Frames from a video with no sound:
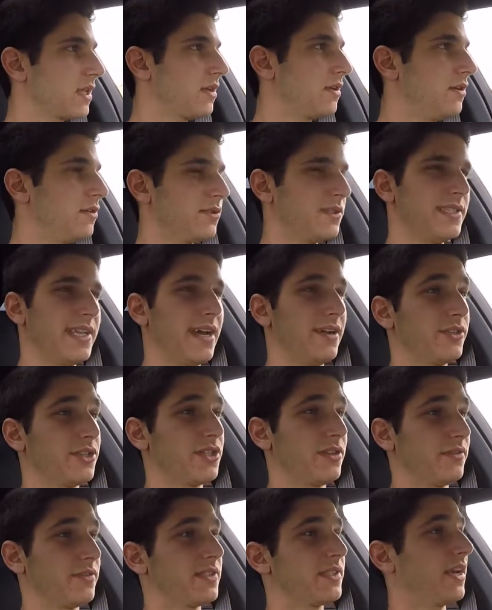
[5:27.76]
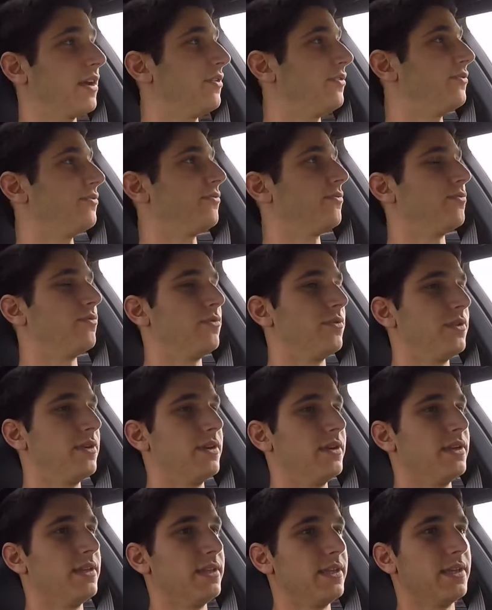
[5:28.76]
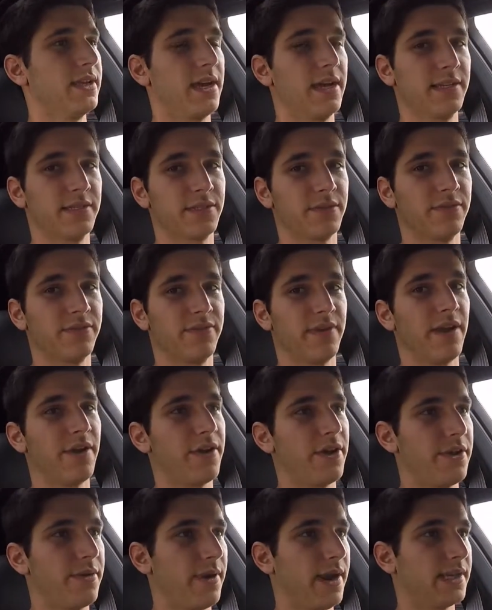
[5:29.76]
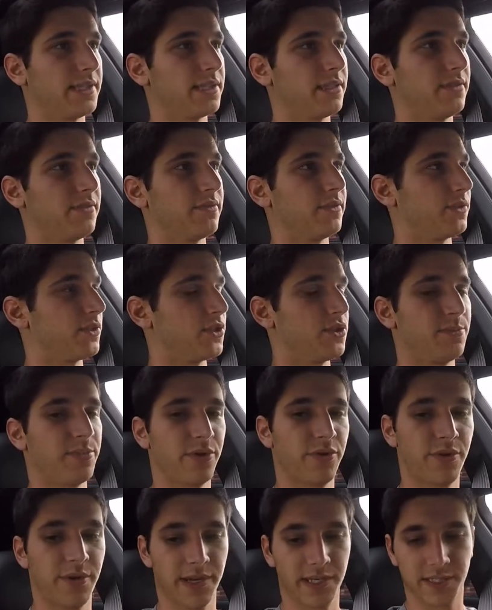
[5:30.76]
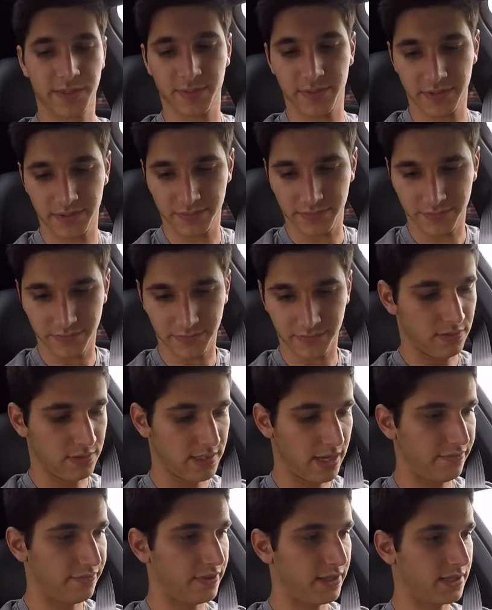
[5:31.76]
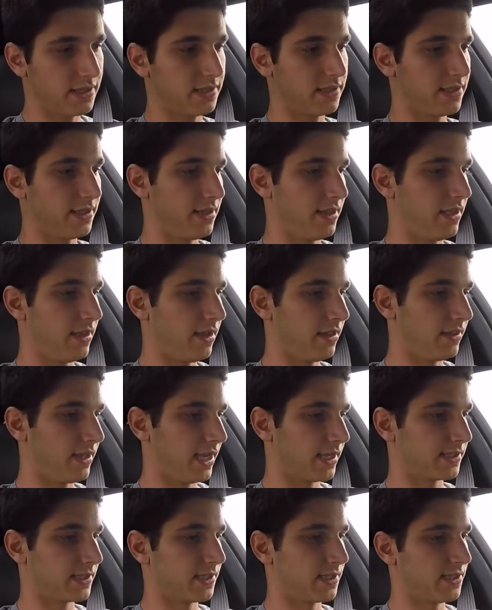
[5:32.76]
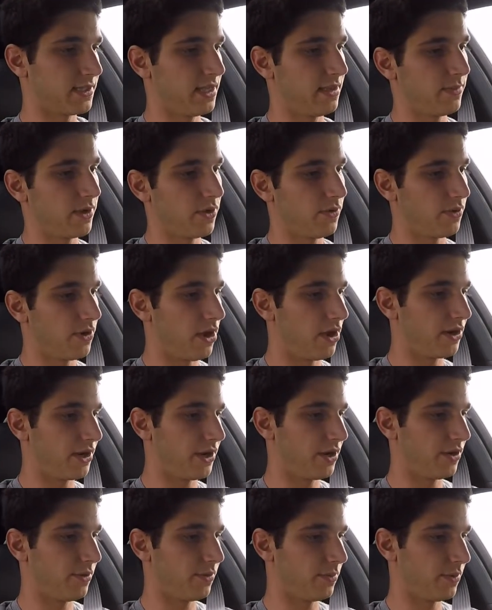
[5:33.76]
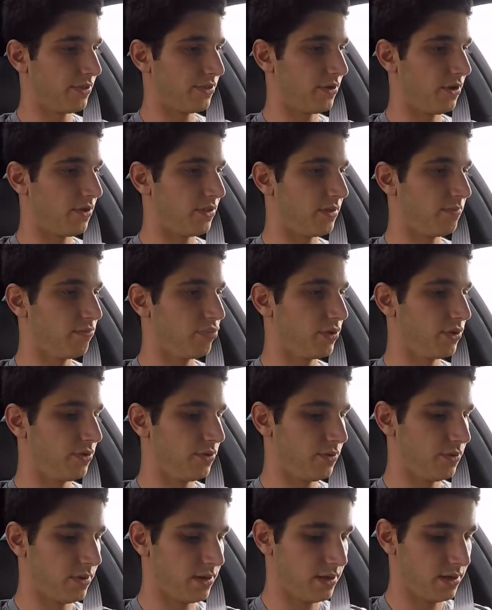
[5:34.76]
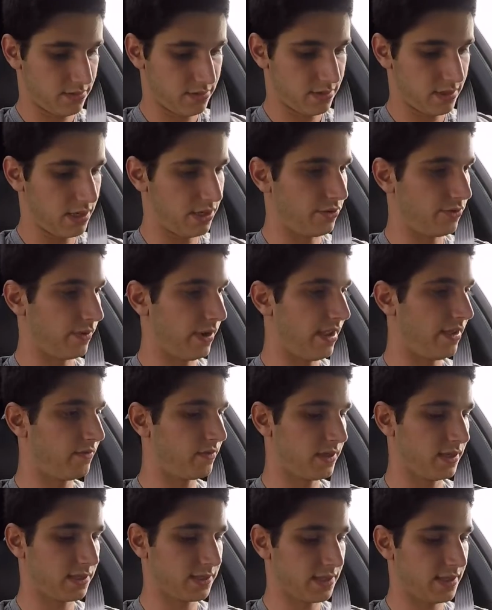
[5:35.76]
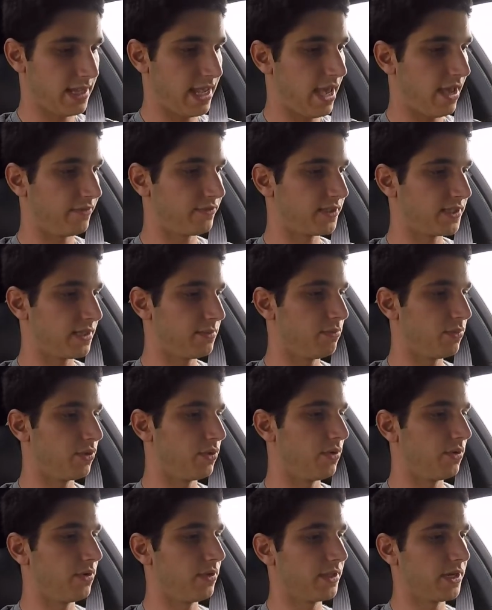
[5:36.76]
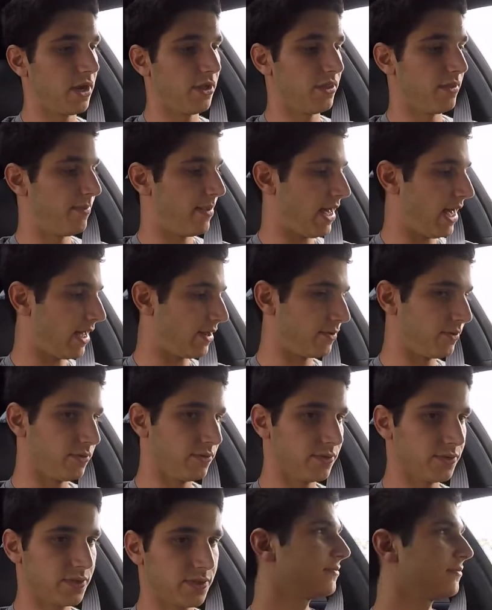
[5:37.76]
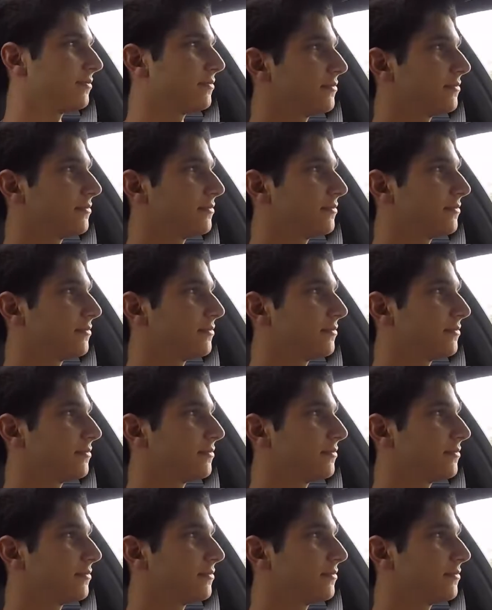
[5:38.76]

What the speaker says: Those downshifts sound really nice. They're very aggressive, they're super crisp. Definitely can see the Lexus theme going on here with all the blue engravings and the F symbol and on the paddles.